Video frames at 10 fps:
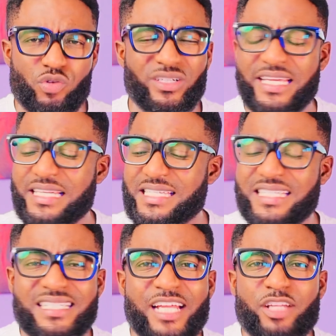
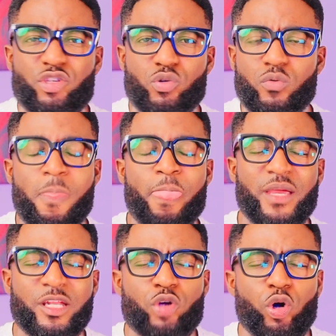you
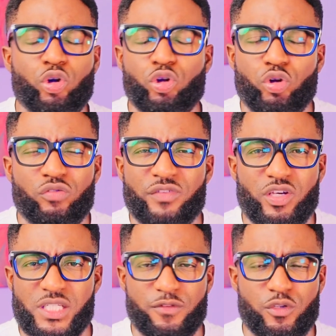in your
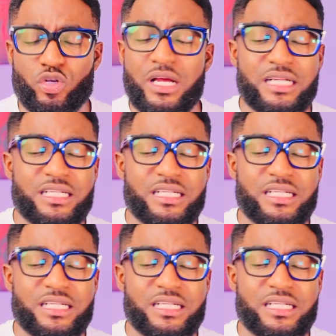glorious future.